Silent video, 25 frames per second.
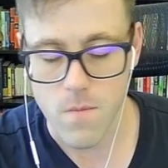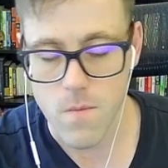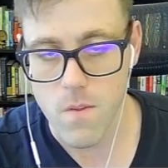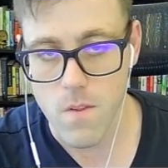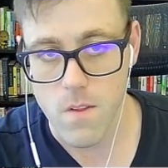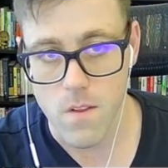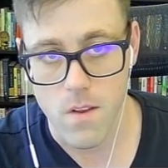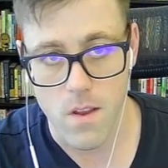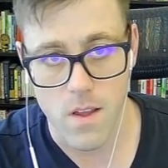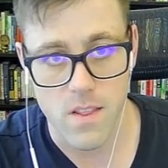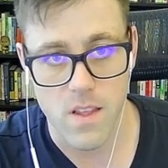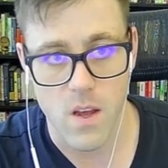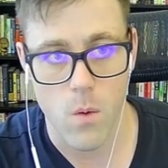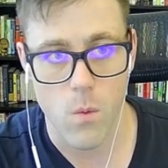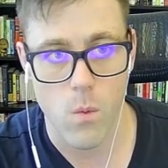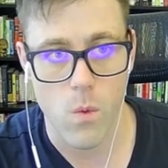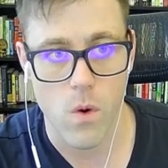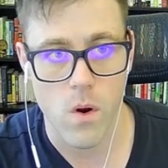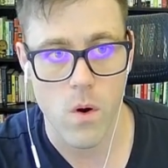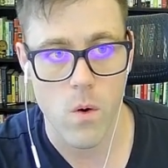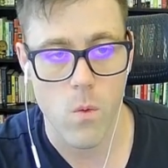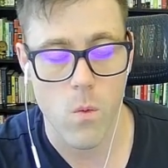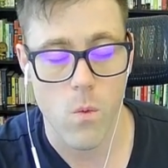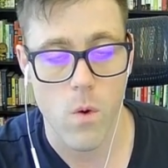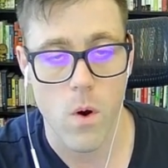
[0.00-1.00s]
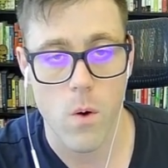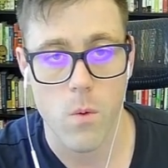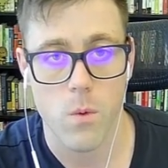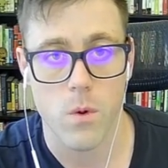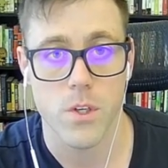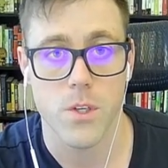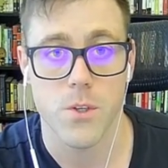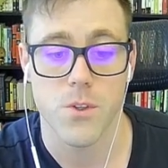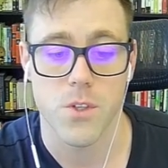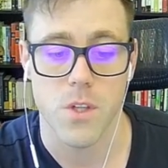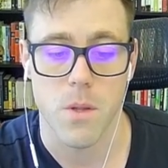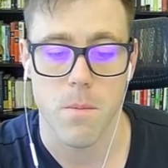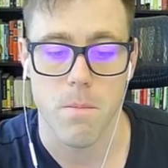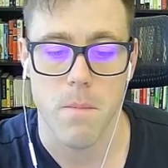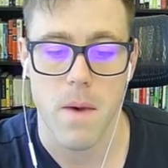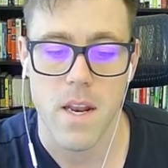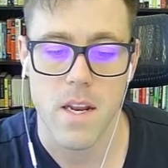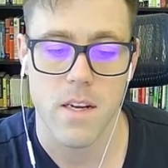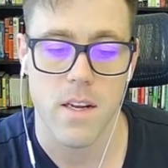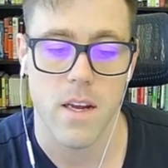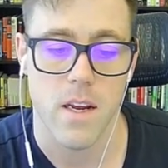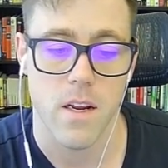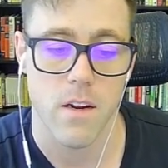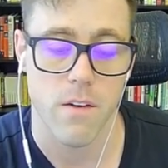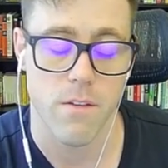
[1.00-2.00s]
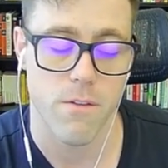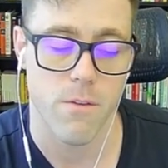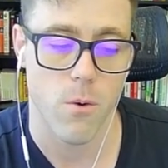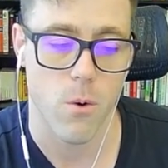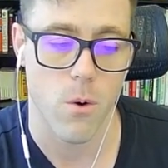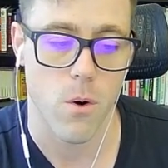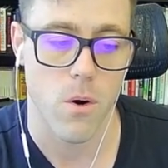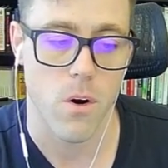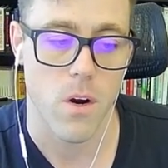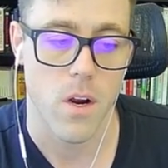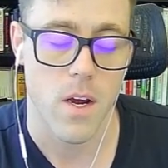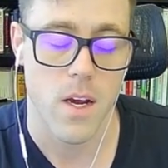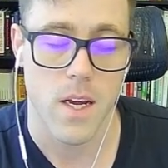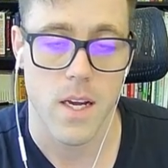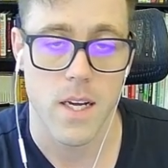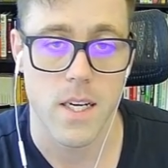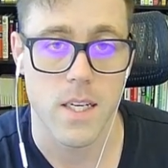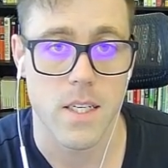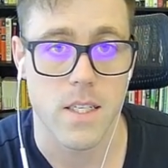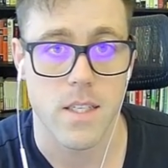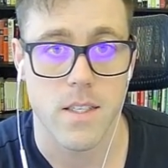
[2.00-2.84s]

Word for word: and then where what we'll use the metadata for is